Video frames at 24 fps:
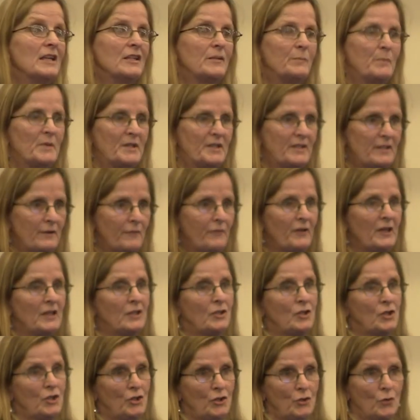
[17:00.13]

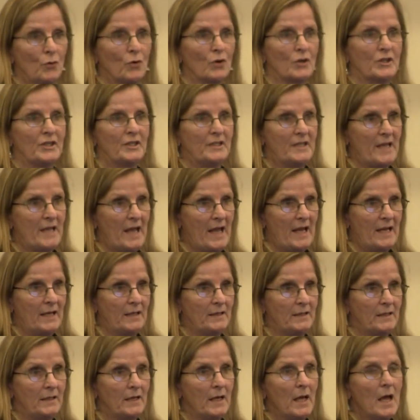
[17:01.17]
specific to your state.